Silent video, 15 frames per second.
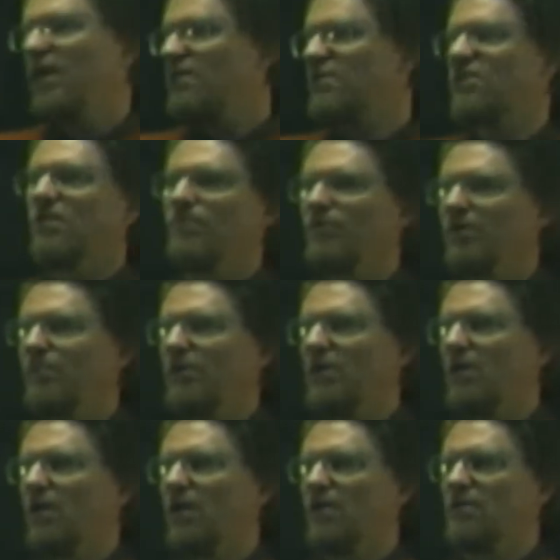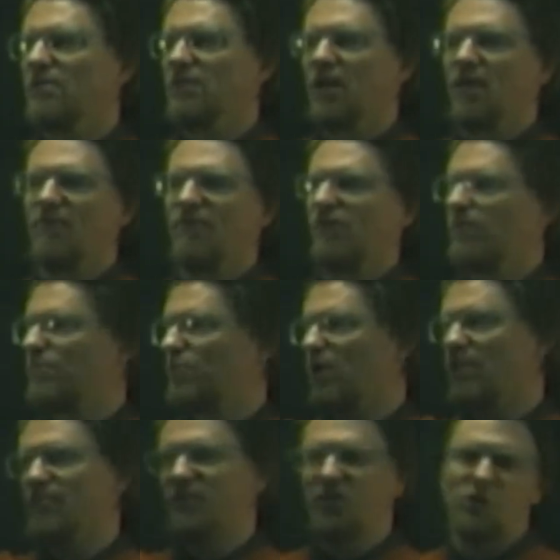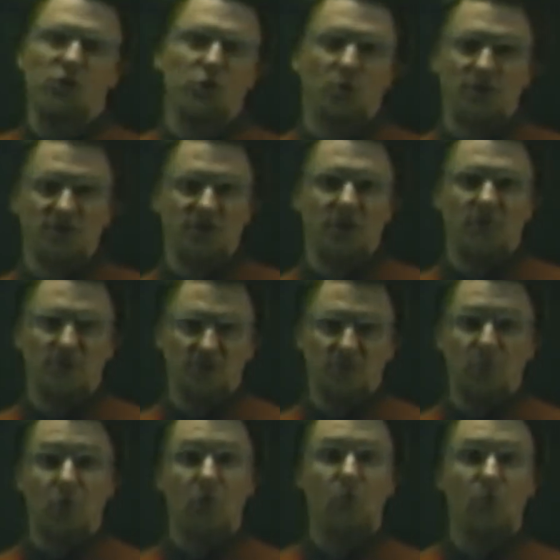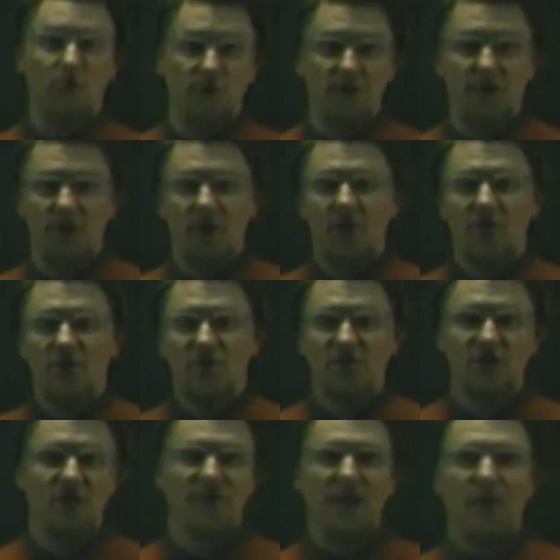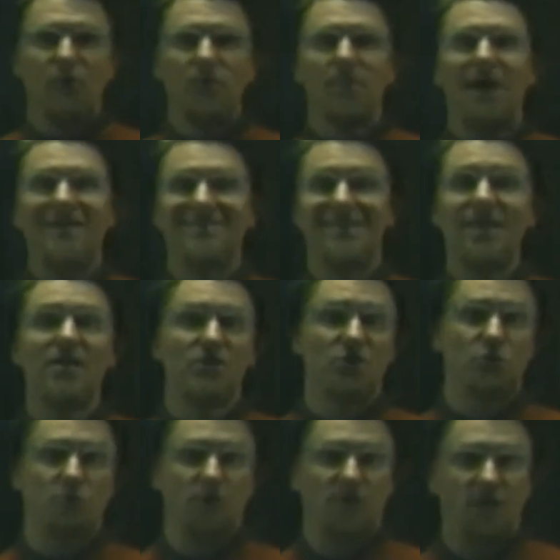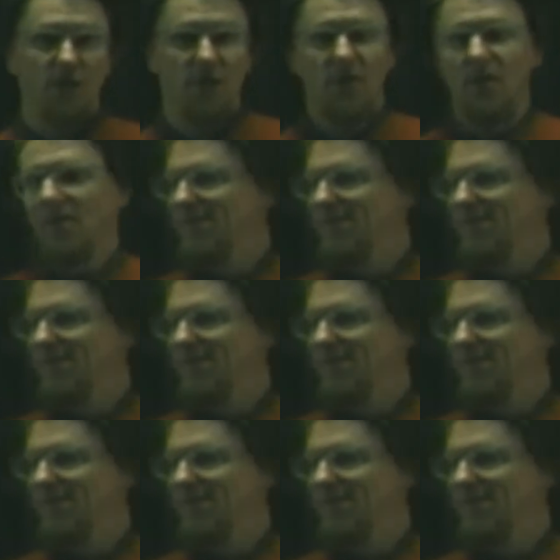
simply because for a problem this short, it's almost more work to think of how we might take a shortcut than